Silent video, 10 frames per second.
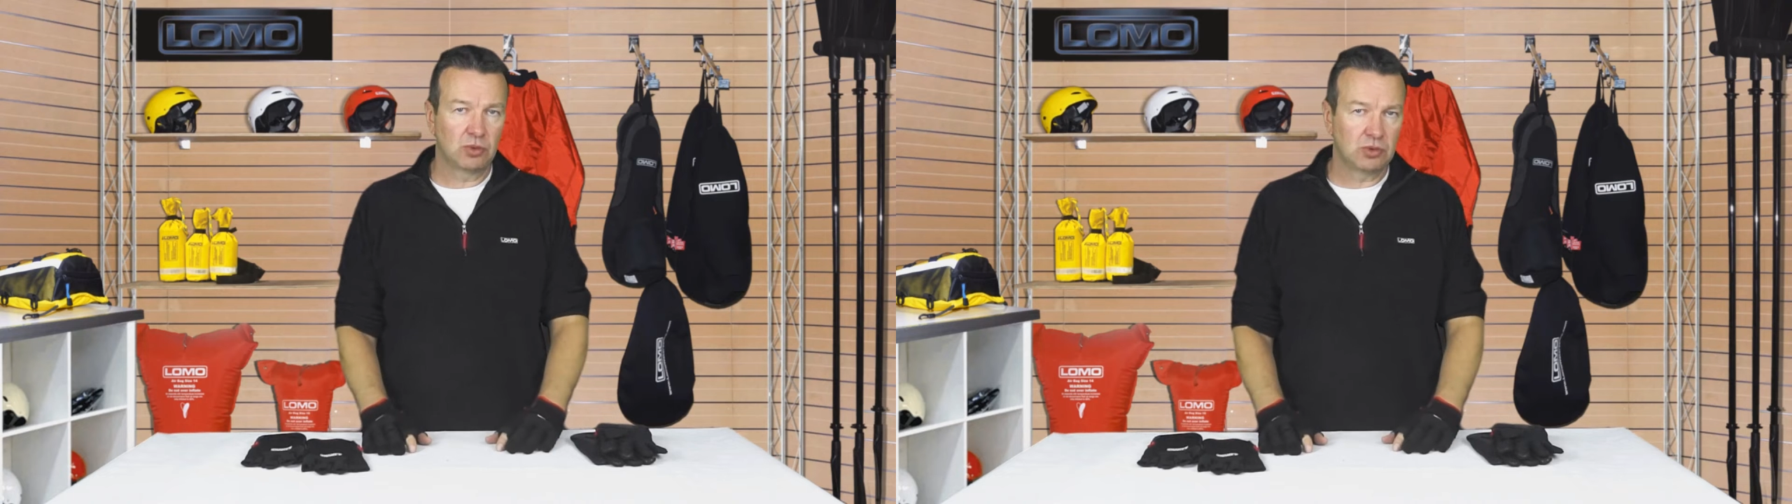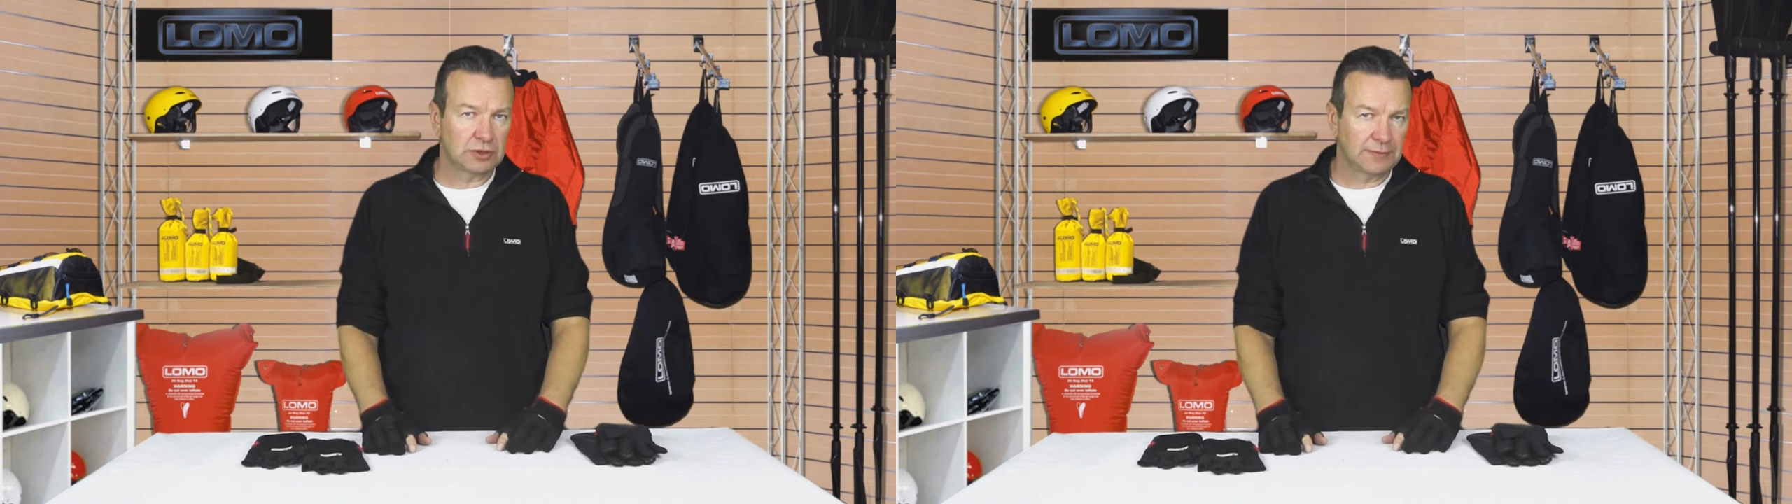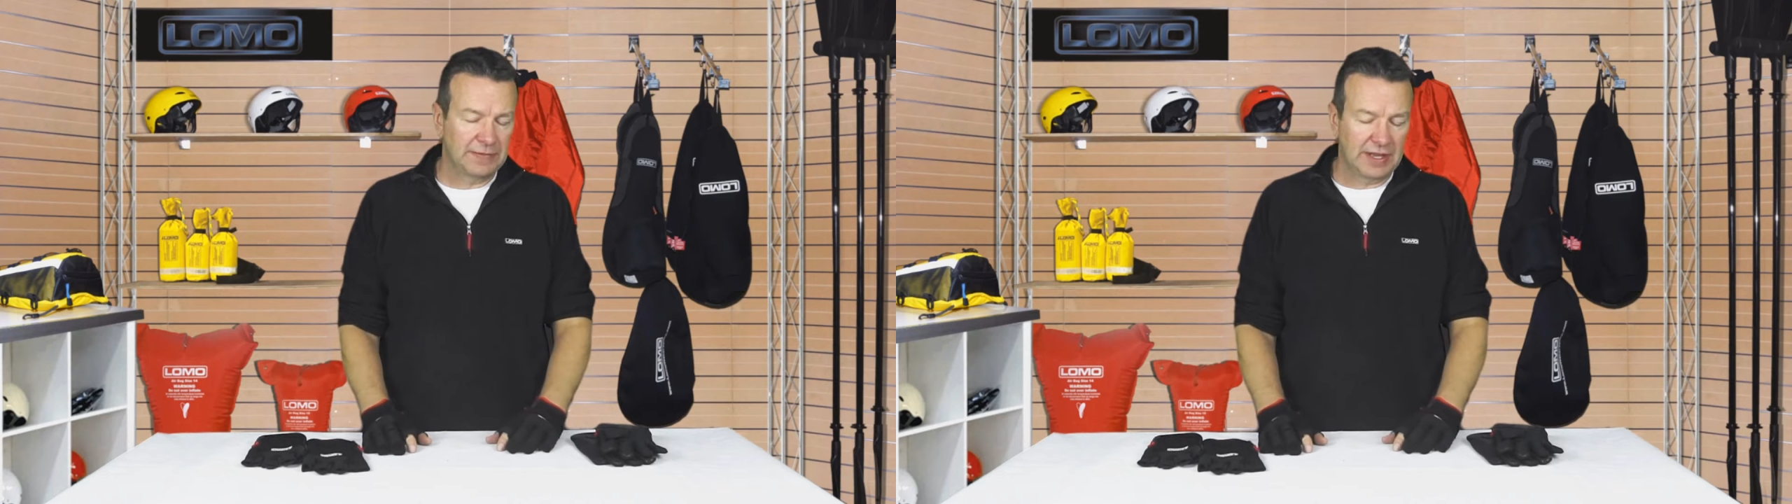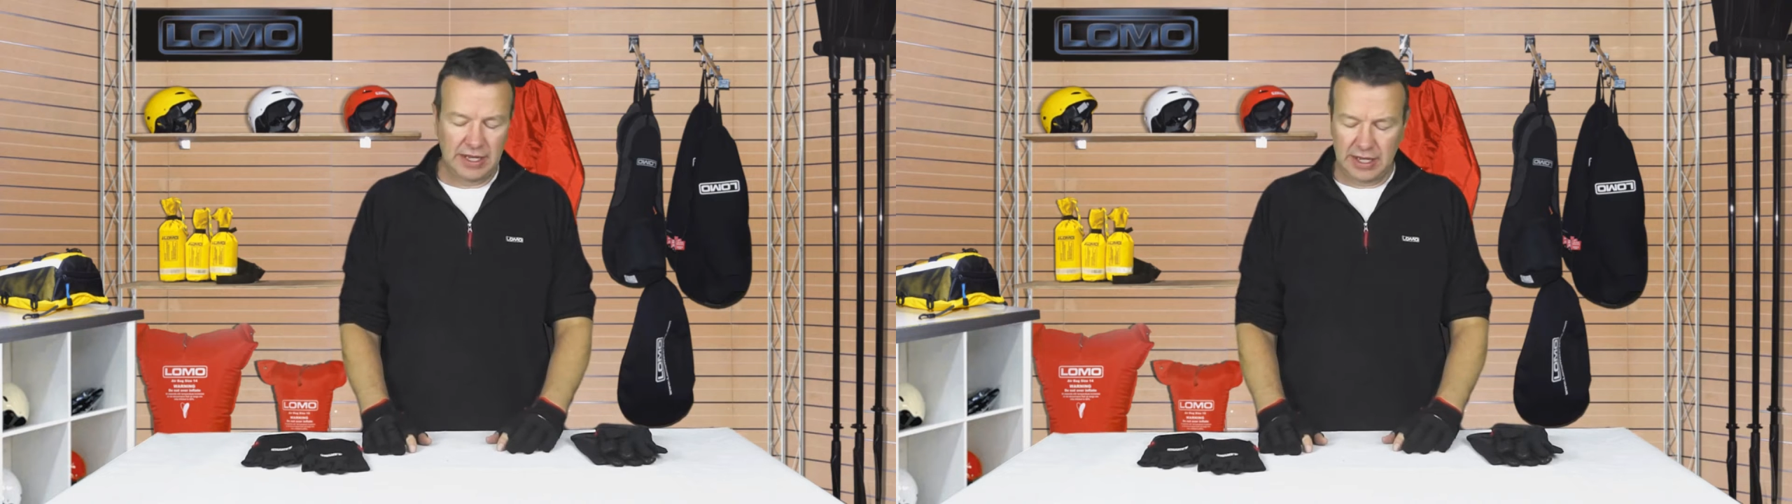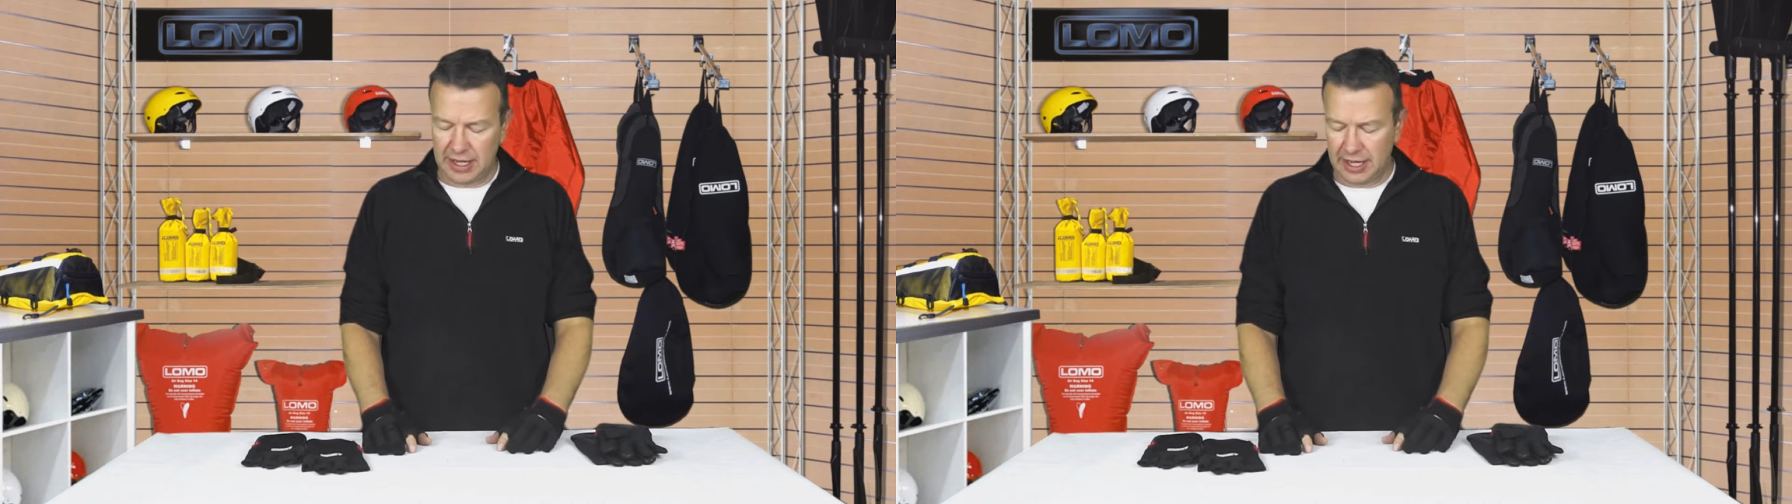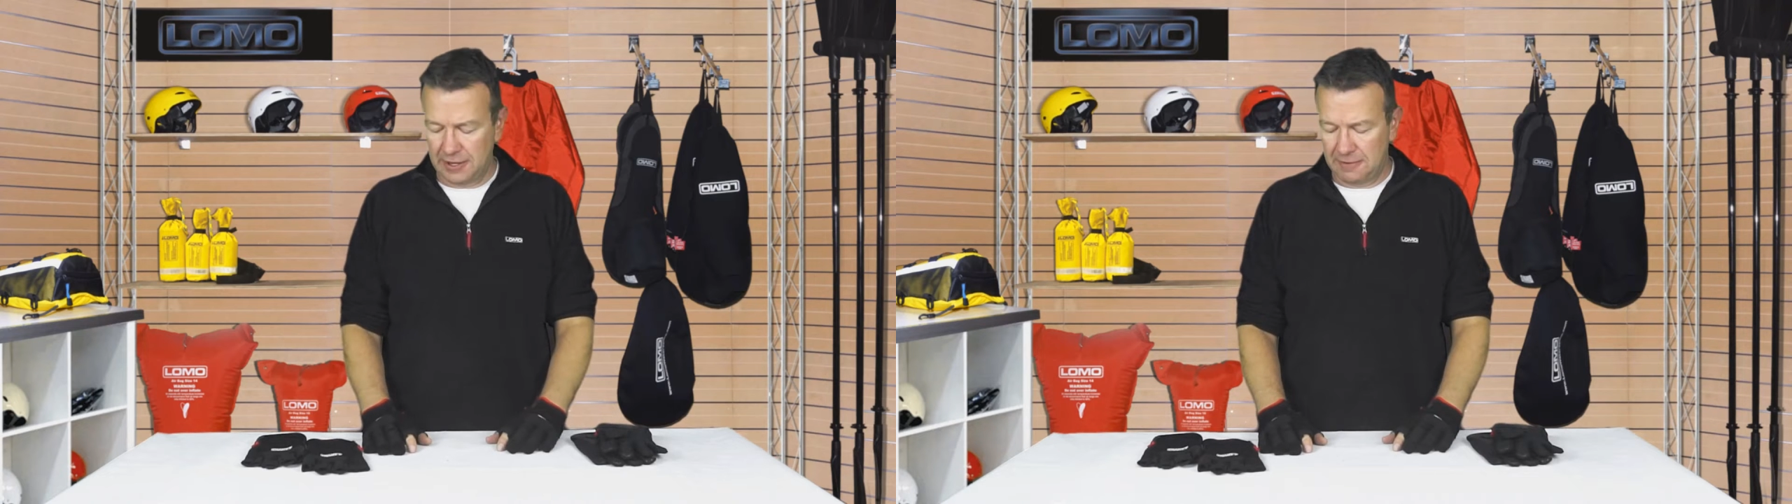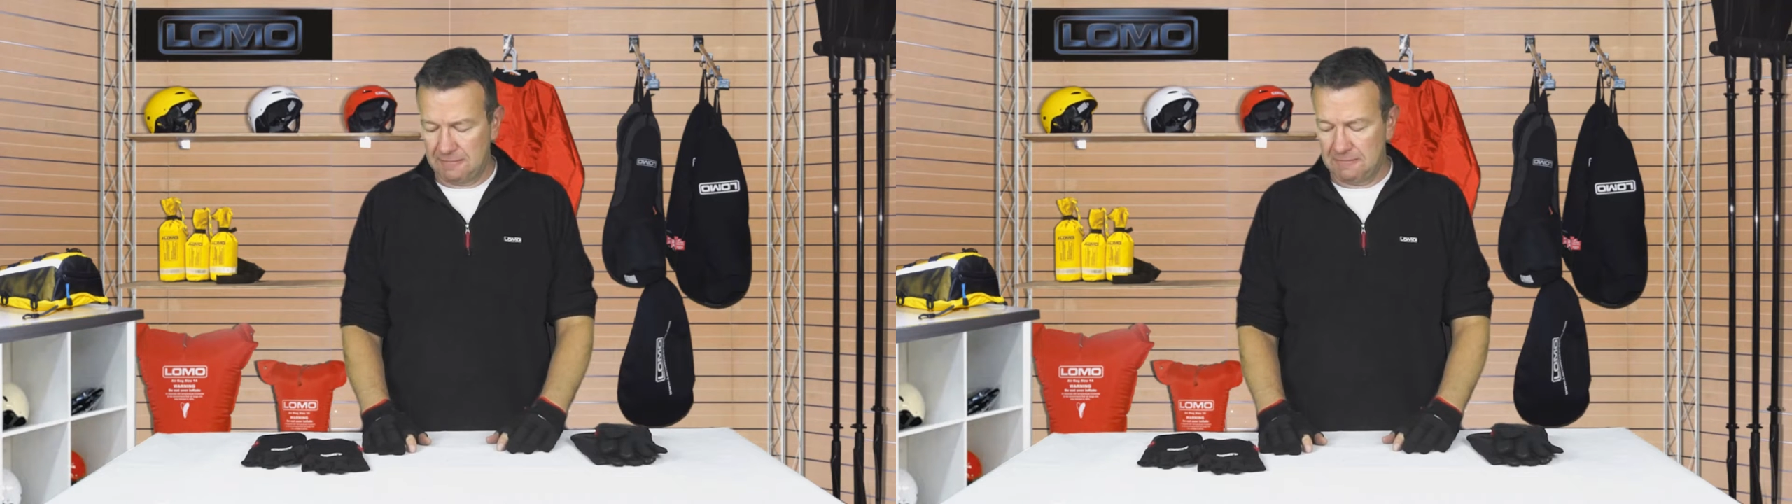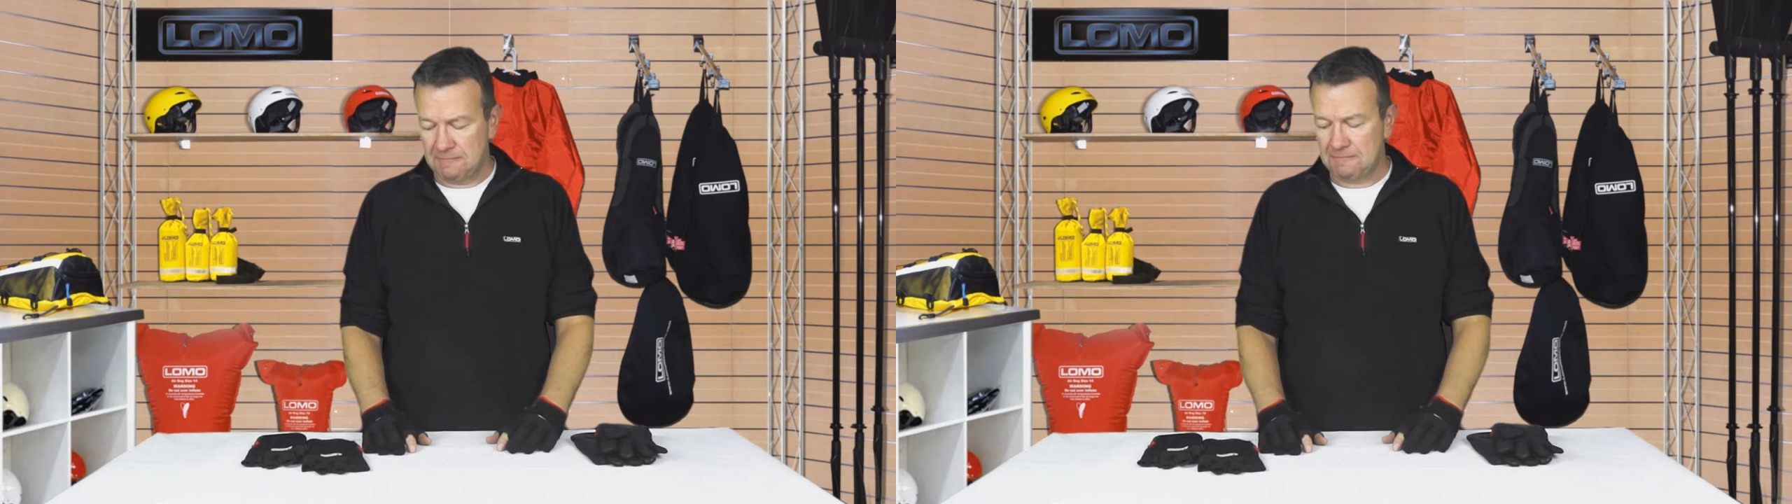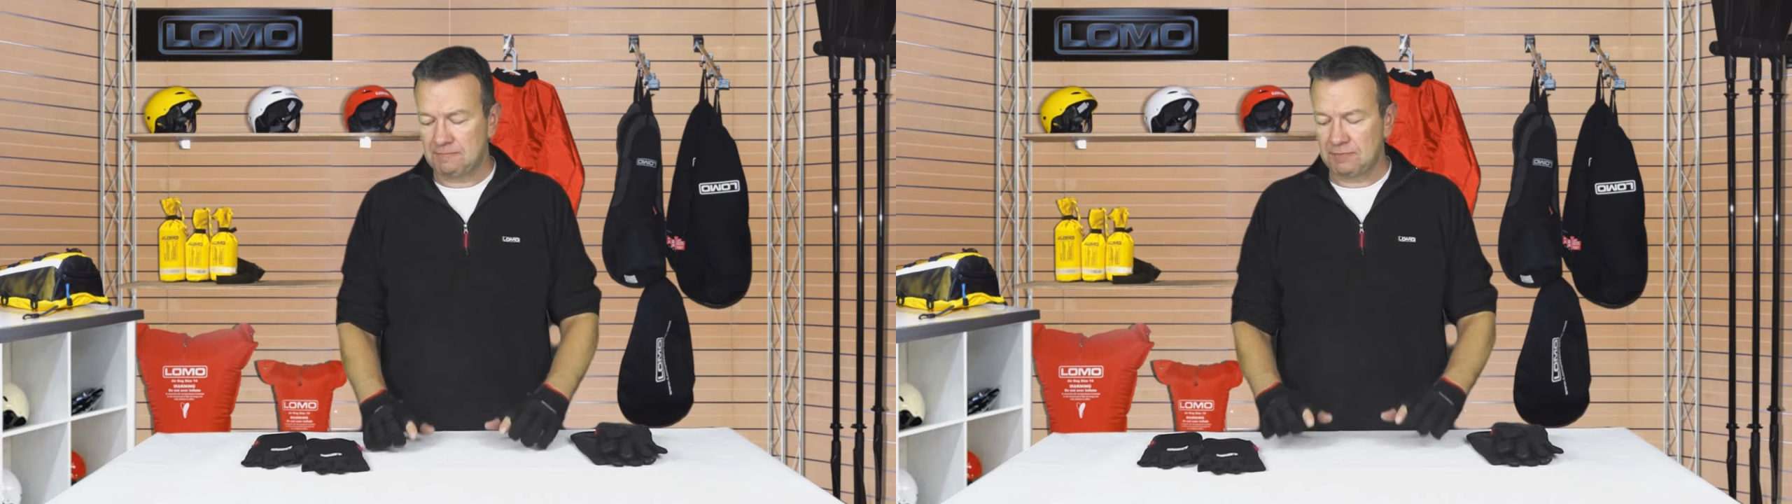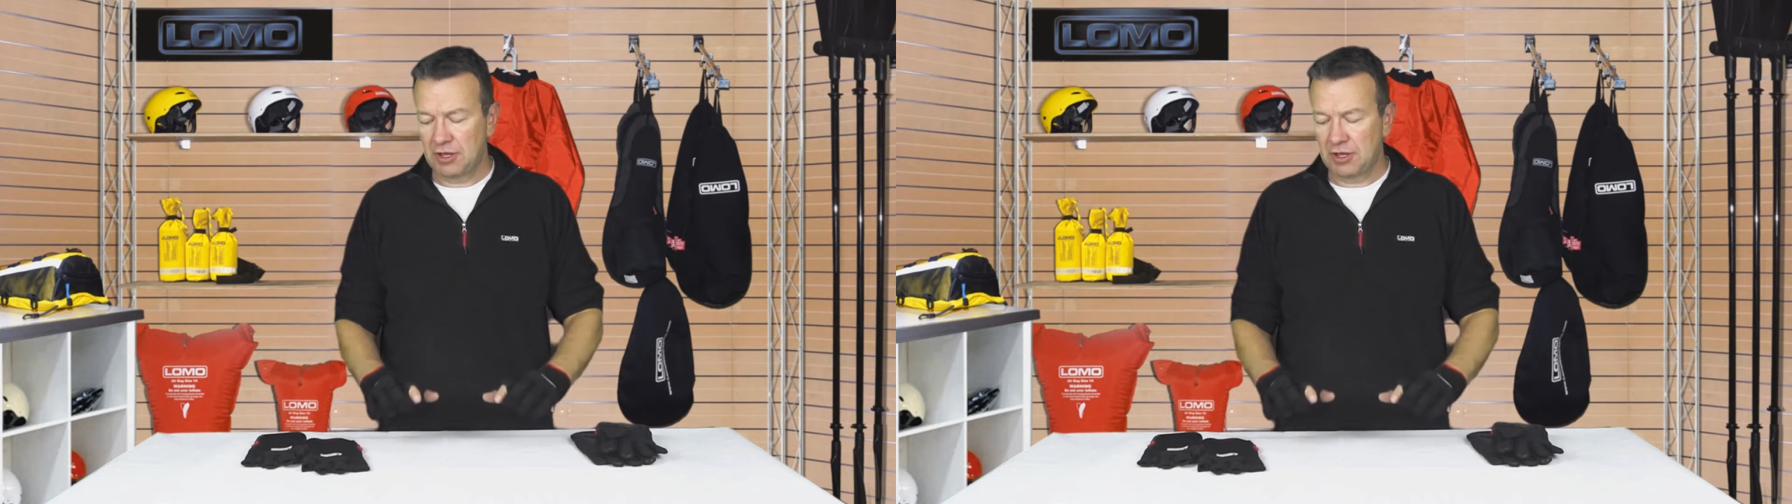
boat. Um,